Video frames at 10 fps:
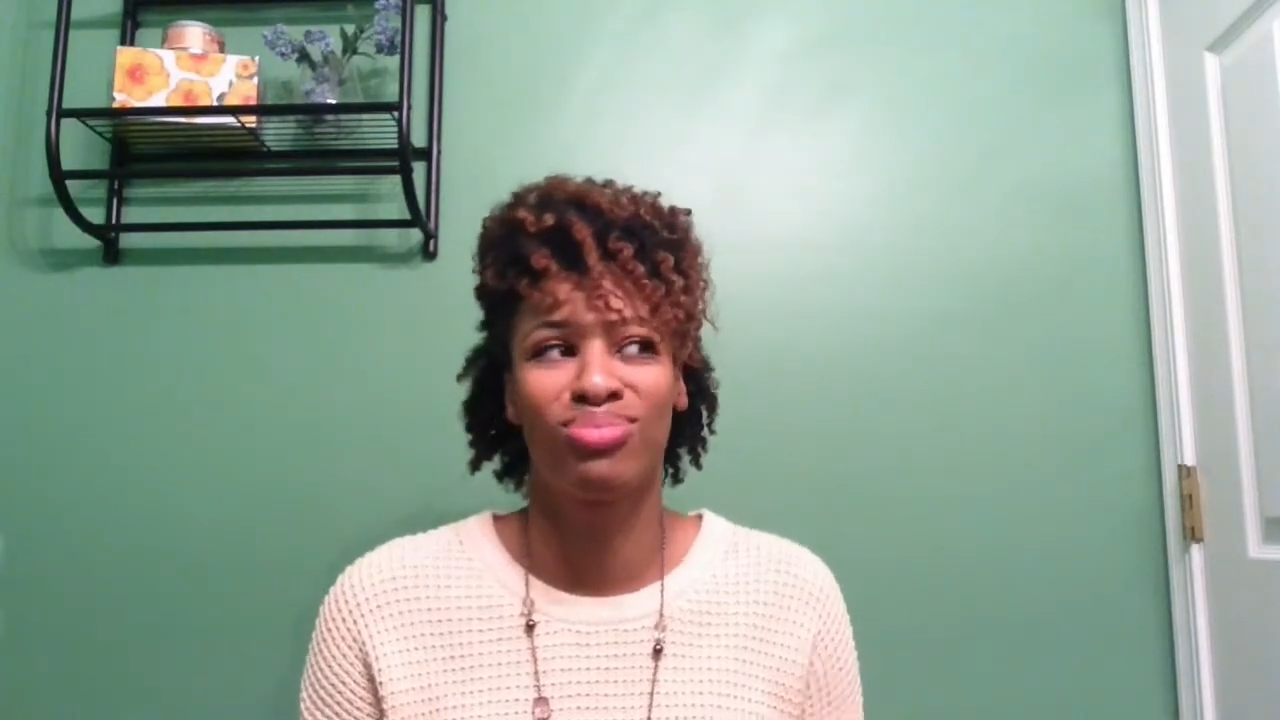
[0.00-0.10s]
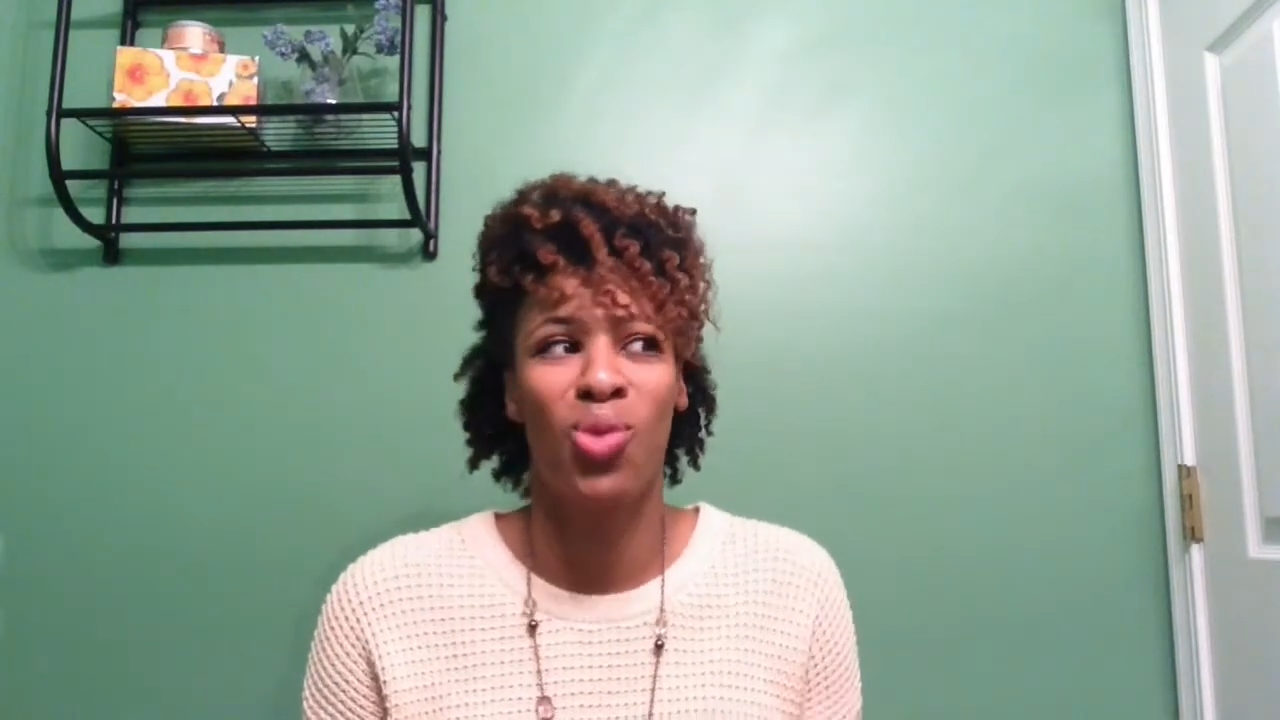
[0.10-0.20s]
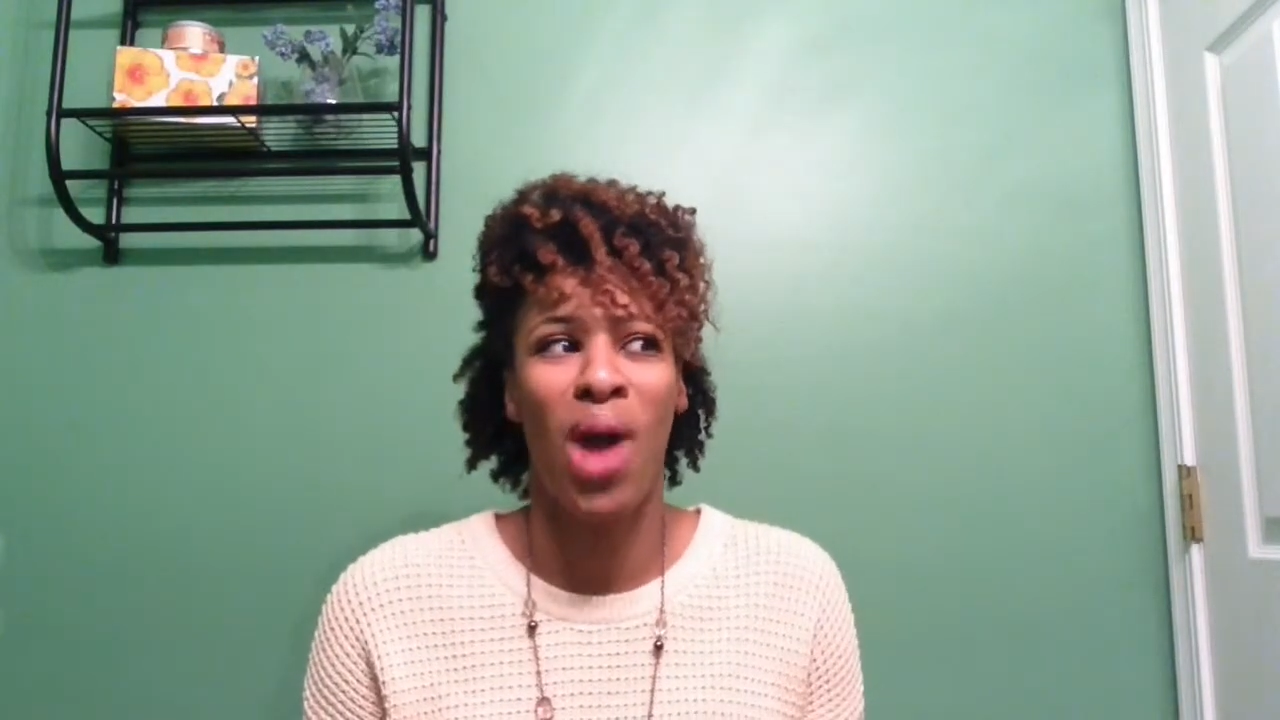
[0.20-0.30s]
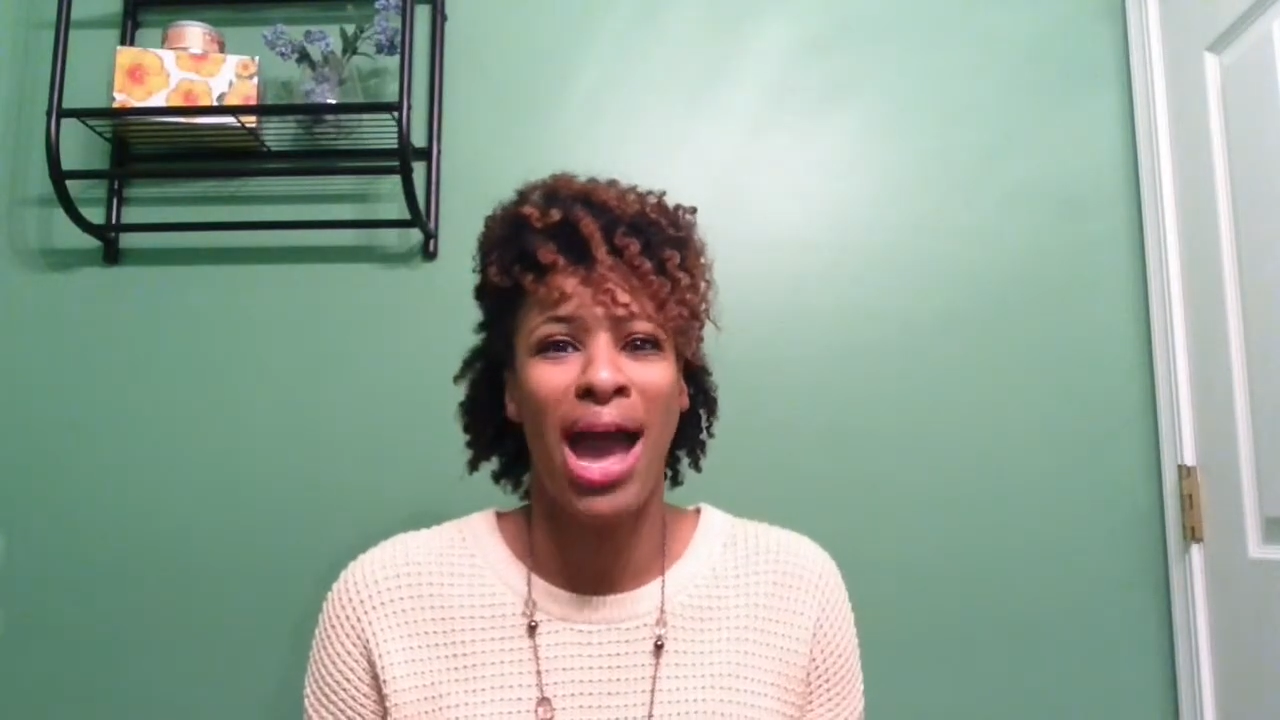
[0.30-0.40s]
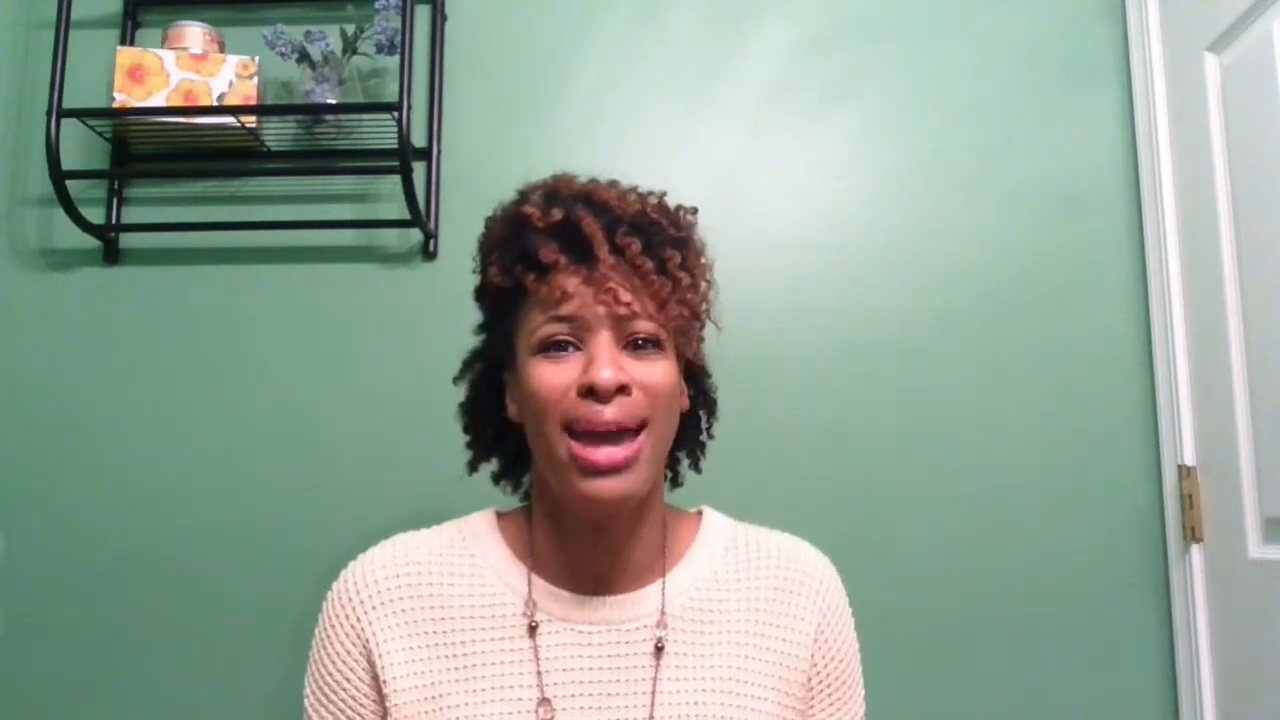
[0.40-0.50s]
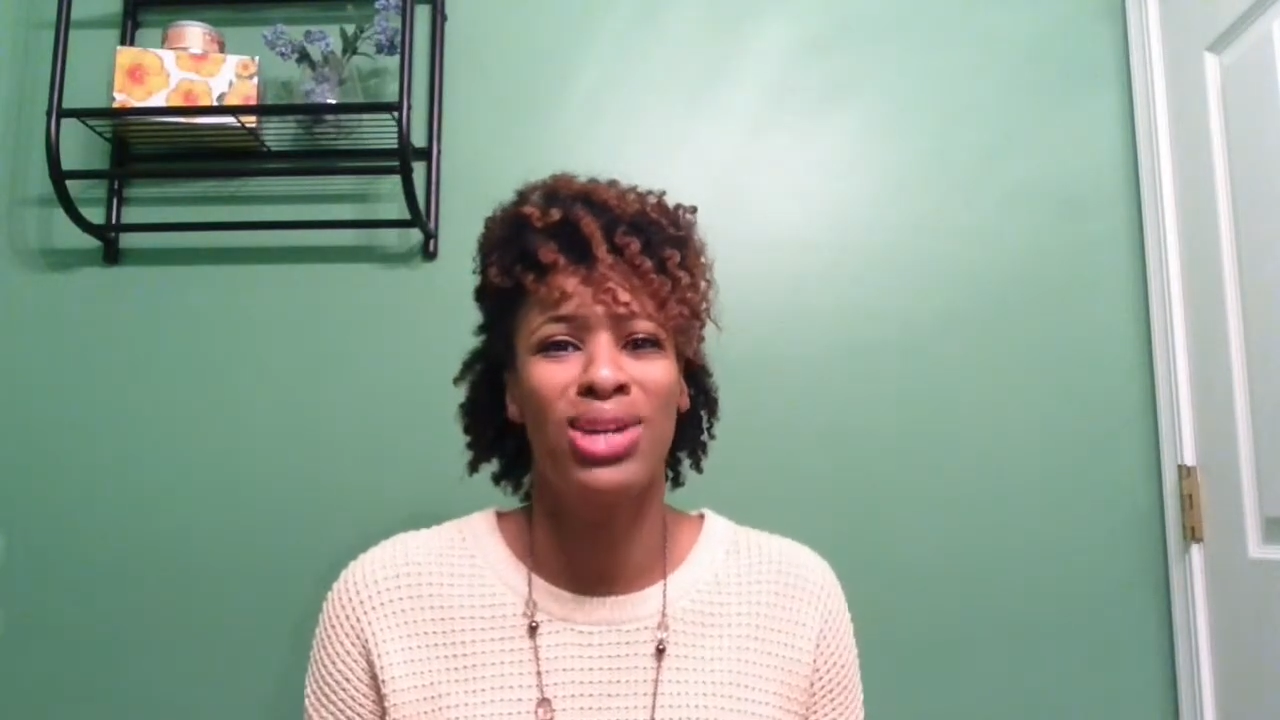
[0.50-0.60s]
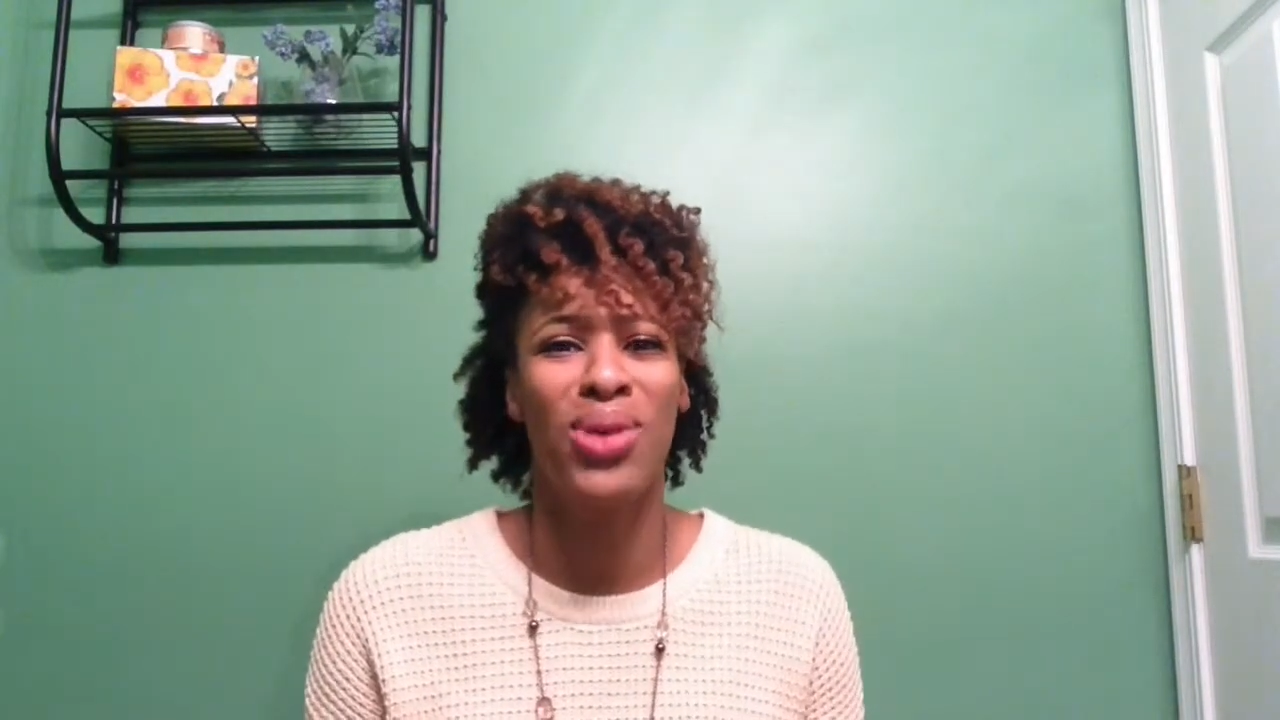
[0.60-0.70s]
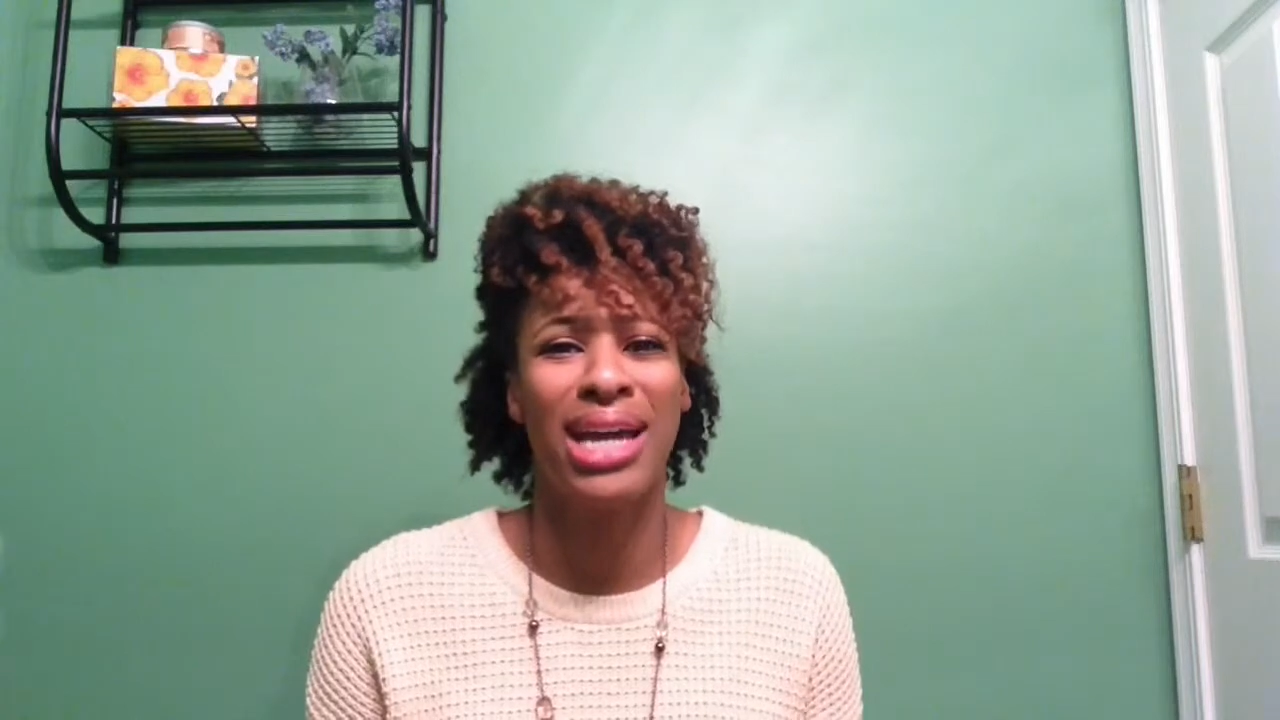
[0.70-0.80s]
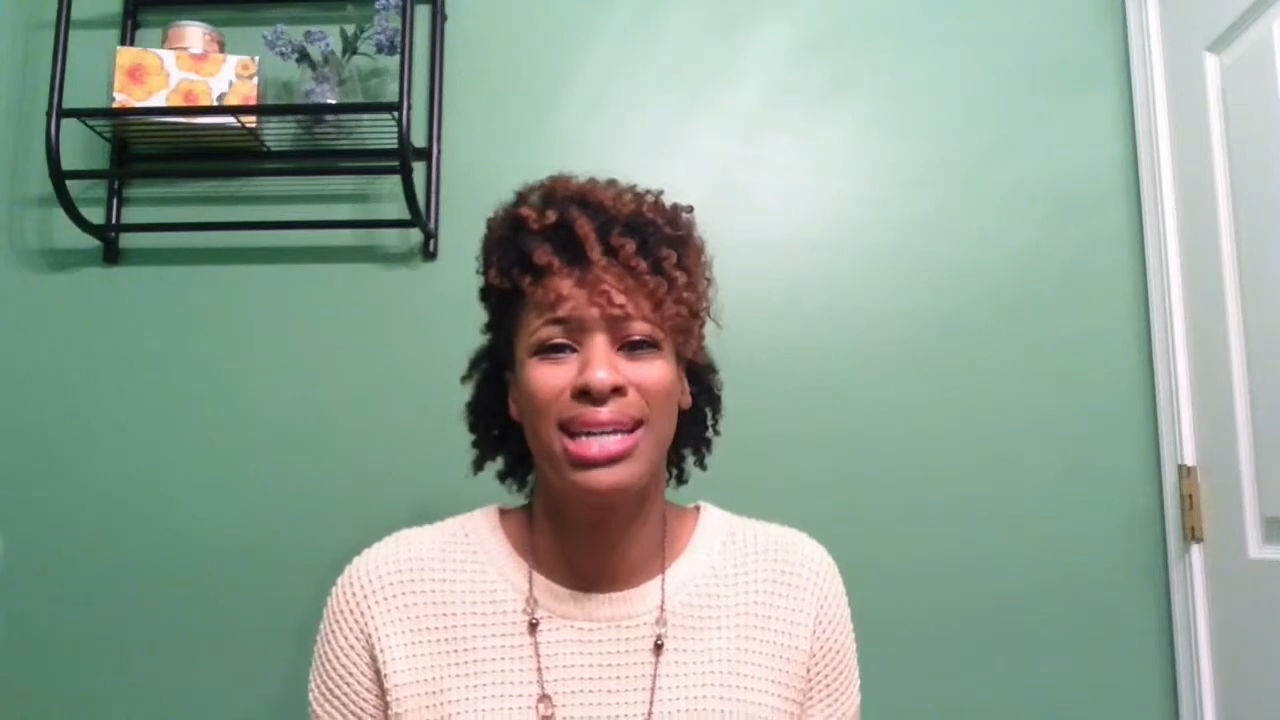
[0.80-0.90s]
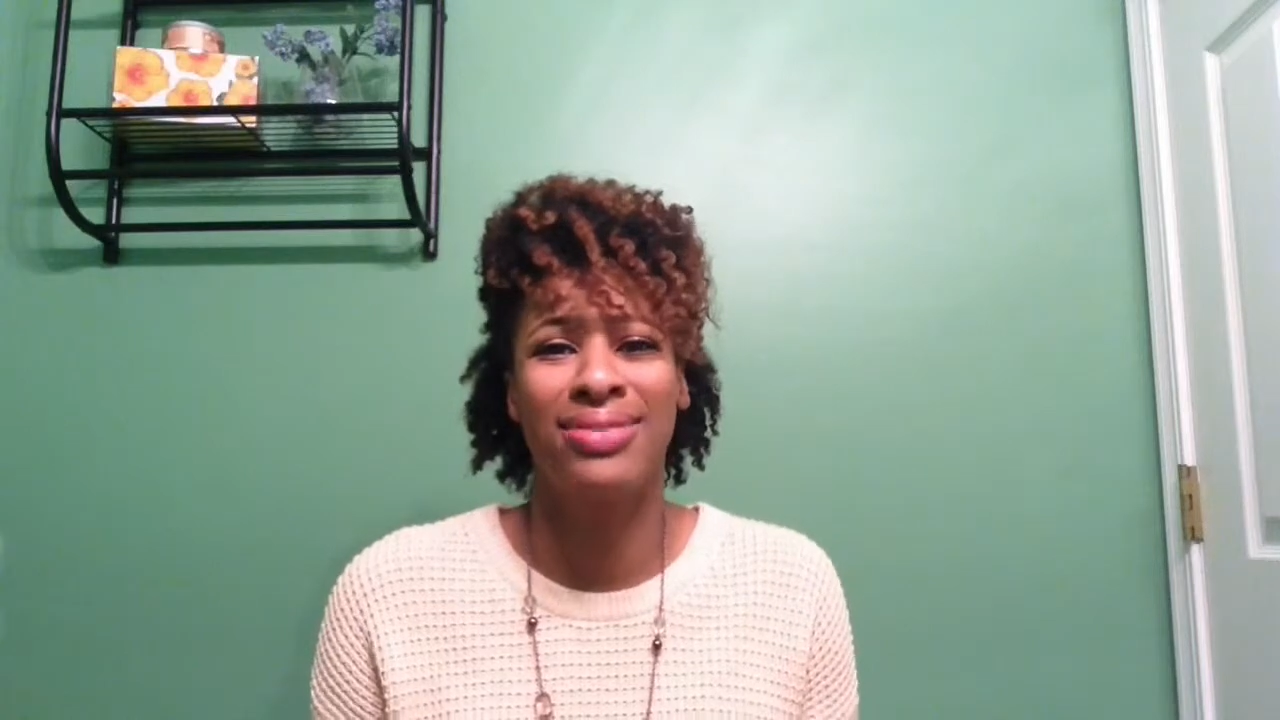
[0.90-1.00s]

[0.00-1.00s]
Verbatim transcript: Why do I